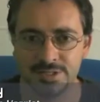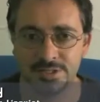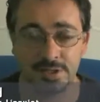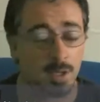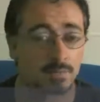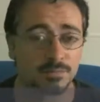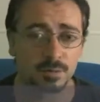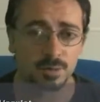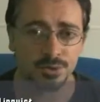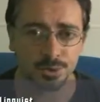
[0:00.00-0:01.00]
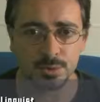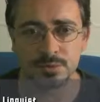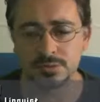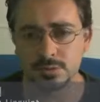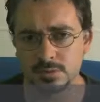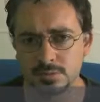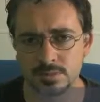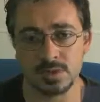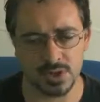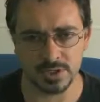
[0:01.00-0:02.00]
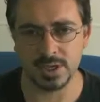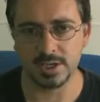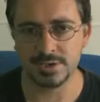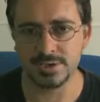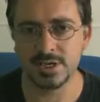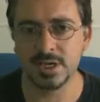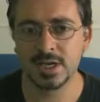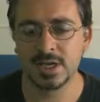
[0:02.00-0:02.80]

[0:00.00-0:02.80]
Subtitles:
It's a helpful tool for communication.